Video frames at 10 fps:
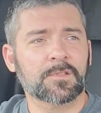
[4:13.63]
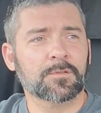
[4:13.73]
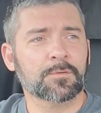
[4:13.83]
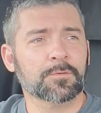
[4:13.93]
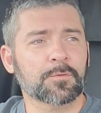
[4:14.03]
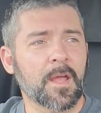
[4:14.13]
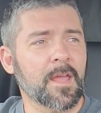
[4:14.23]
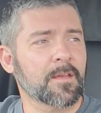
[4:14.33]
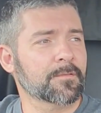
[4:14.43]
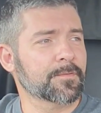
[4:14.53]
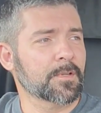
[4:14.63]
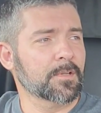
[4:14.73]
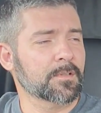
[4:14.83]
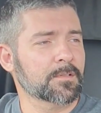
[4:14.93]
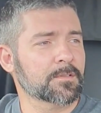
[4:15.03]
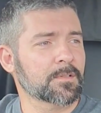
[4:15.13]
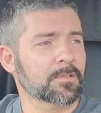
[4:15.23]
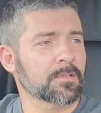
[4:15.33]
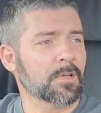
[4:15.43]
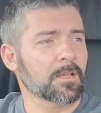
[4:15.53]
You have
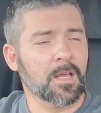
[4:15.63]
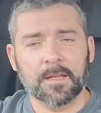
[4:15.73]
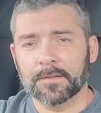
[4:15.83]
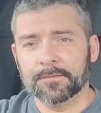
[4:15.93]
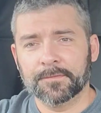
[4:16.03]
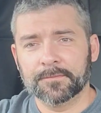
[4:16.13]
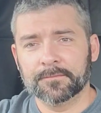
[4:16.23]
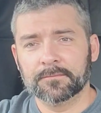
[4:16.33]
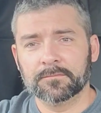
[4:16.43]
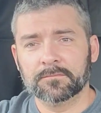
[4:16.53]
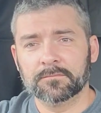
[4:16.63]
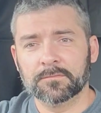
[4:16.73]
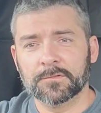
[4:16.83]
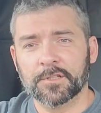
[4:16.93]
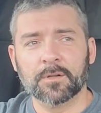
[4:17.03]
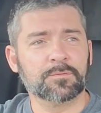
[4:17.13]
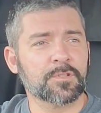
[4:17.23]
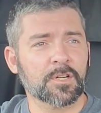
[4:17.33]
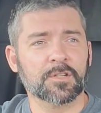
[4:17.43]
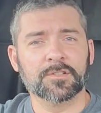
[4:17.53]
a lot of
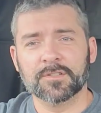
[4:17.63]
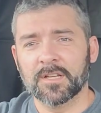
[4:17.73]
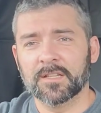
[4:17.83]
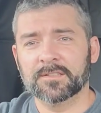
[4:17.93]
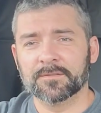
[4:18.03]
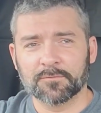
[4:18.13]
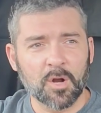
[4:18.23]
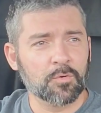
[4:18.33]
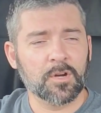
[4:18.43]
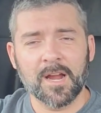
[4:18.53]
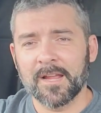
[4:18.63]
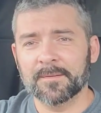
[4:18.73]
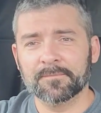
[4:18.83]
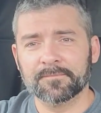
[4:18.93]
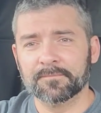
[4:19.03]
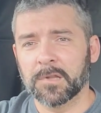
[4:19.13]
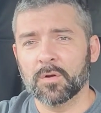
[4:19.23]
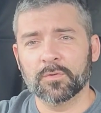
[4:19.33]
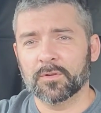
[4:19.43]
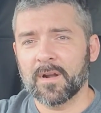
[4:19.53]
dirt and dust and road grime
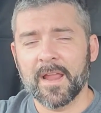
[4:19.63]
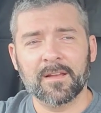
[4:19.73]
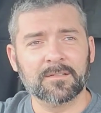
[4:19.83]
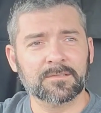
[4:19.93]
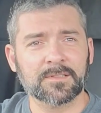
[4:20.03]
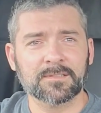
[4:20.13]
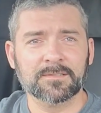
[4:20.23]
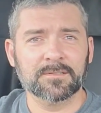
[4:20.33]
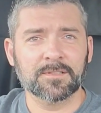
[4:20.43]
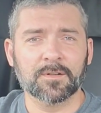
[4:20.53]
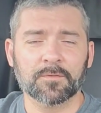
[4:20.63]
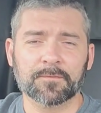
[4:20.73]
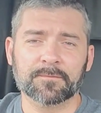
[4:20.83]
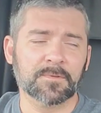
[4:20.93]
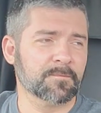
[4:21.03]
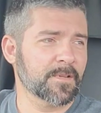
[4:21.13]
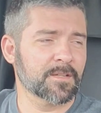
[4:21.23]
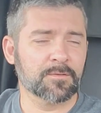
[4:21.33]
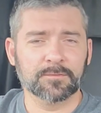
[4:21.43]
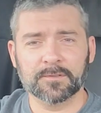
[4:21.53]
blowing around, and from
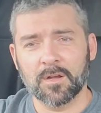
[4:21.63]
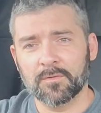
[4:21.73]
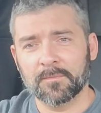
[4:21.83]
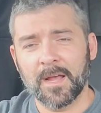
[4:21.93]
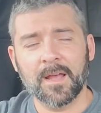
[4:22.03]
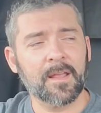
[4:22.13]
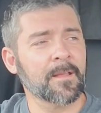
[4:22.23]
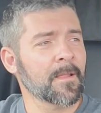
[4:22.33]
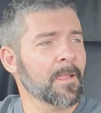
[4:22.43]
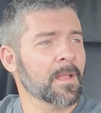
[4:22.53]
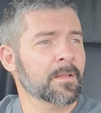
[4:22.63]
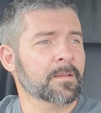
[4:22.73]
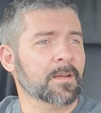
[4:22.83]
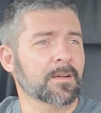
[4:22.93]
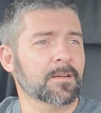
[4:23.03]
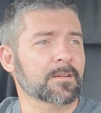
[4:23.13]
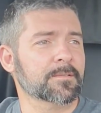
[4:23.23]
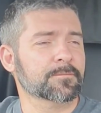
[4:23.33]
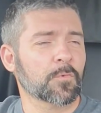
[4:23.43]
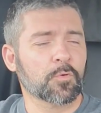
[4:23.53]
vehicles going by,
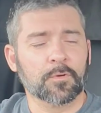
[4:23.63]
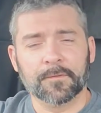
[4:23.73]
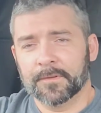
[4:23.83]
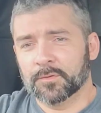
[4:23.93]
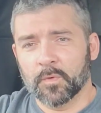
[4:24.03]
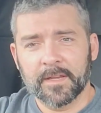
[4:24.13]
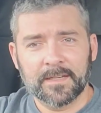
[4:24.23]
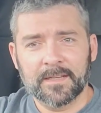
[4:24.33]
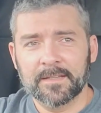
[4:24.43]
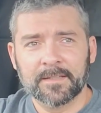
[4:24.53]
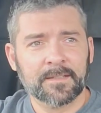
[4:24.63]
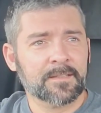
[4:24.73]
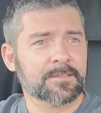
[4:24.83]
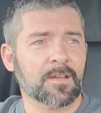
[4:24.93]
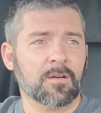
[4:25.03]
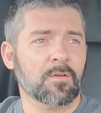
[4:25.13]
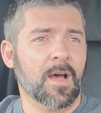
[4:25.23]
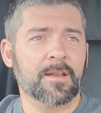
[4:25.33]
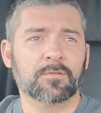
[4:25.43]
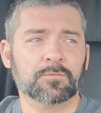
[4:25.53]
or if it's windy. So
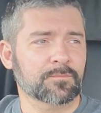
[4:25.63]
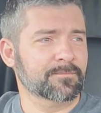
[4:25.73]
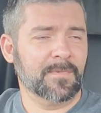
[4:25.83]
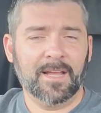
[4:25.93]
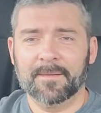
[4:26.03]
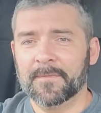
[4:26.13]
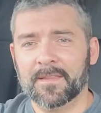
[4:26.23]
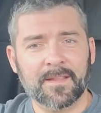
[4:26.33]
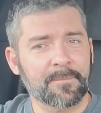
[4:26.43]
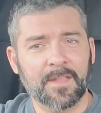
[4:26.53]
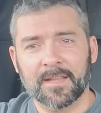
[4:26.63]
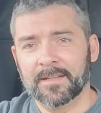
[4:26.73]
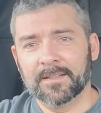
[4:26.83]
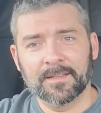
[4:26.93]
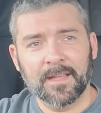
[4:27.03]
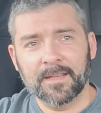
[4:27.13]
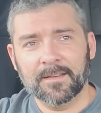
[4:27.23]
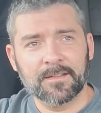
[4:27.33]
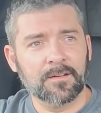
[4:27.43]
I'm not into that.